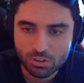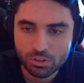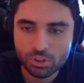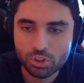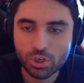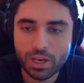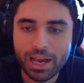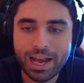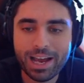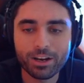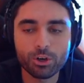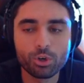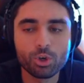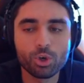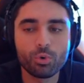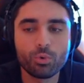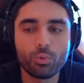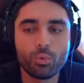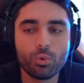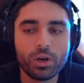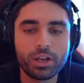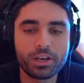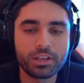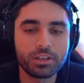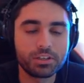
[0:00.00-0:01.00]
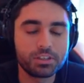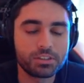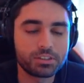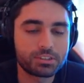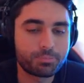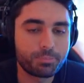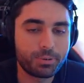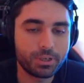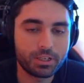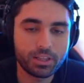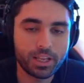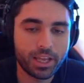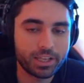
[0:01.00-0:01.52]
Dude, I don't know what it is,
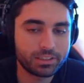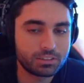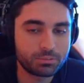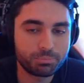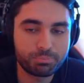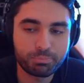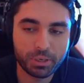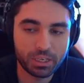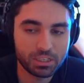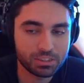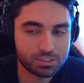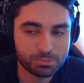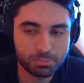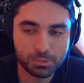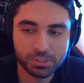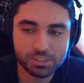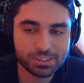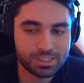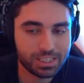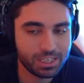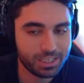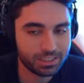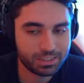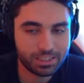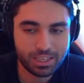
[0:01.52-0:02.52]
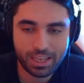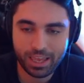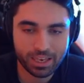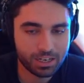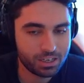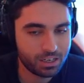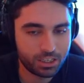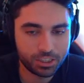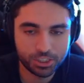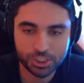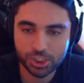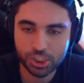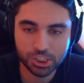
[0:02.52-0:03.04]
but like basements like that
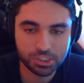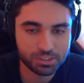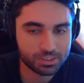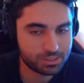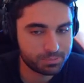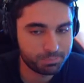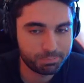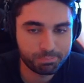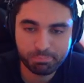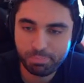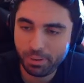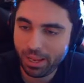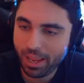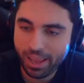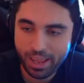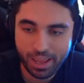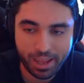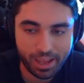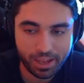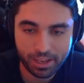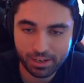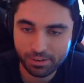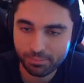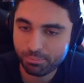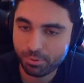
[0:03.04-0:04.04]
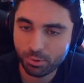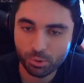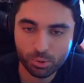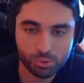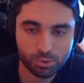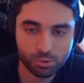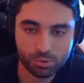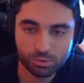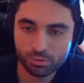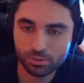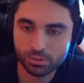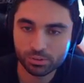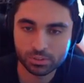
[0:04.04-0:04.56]
are just bad,
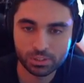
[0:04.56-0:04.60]
bro.